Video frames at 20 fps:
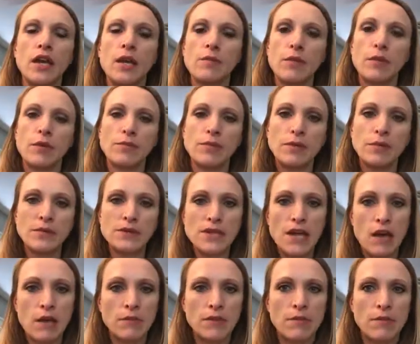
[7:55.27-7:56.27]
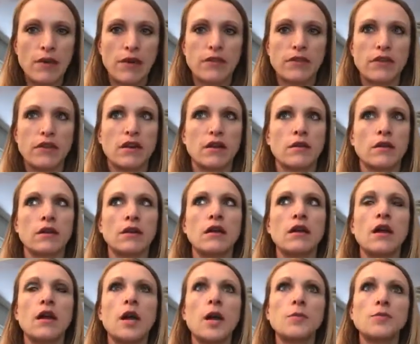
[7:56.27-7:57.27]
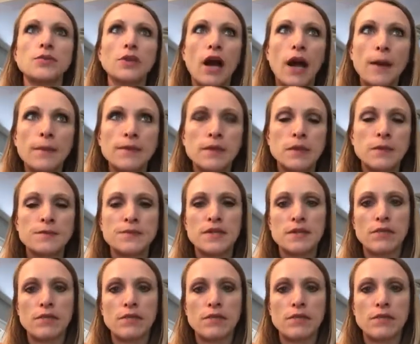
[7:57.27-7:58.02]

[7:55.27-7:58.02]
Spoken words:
But when people tell me about their problems,